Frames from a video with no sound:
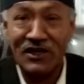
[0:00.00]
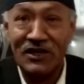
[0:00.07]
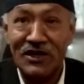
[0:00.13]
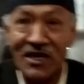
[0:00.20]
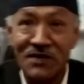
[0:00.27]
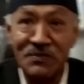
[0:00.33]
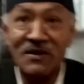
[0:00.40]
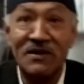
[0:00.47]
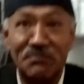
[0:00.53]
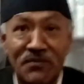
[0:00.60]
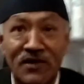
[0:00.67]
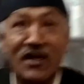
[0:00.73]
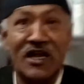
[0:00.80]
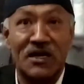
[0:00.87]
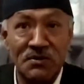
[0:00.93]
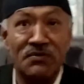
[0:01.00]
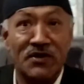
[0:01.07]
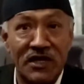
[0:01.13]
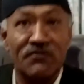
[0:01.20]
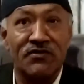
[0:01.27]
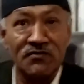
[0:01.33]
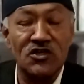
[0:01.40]
Let me
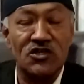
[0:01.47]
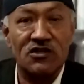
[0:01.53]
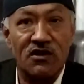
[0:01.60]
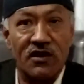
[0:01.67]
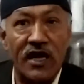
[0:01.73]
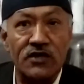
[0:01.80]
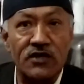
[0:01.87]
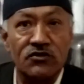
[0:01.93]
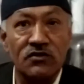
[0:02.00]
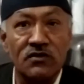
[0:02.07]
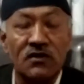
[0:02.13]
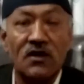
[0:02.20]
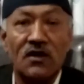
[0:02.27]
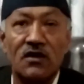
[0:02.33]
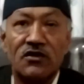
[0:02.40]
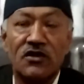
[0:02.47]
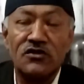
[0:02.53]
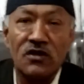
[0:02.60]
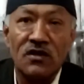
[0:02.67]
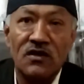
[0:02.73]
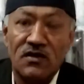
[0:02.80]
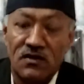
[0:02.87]
begin from the scratch. You know,
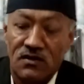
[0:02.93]
this